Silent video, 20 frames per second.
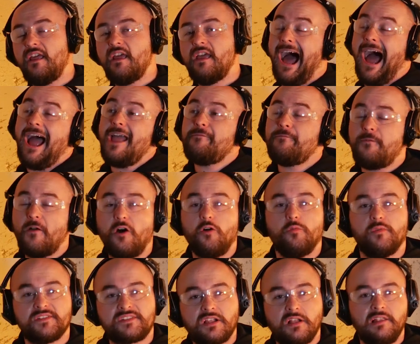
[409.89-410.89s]
I felt
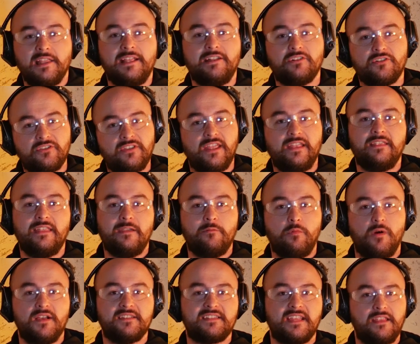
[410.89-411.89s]
was cleaner than it
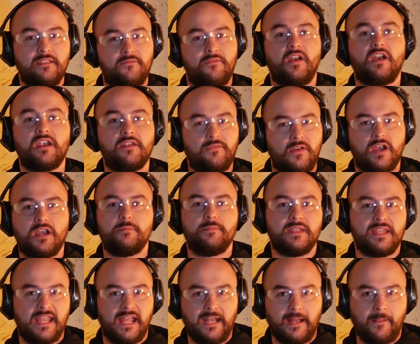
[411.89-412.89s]
was in the very, very
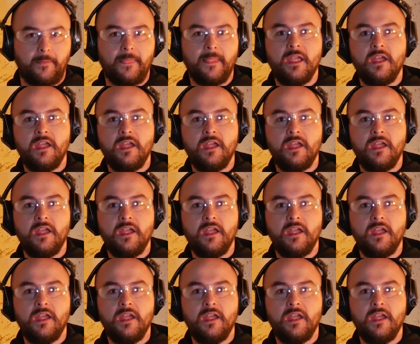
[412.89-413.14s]
beginning.